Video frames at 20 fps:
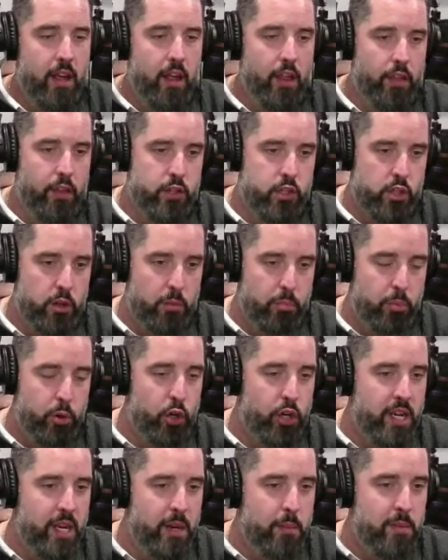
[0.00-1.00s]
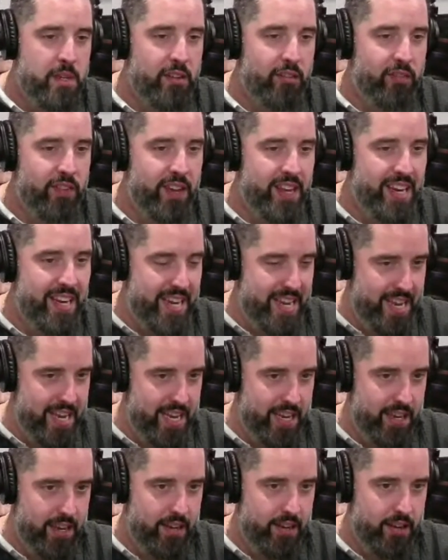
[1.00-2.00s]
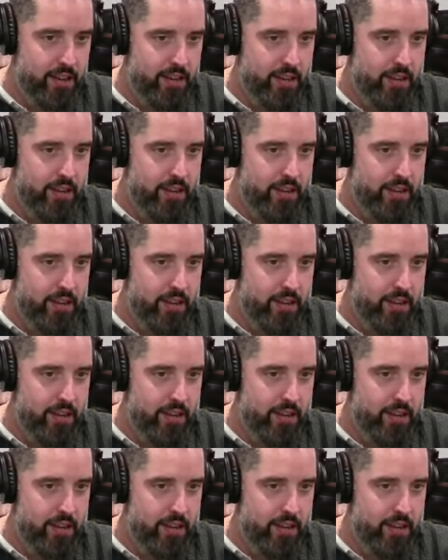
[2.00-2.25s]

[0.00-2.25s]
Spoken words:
it the supreme divinity.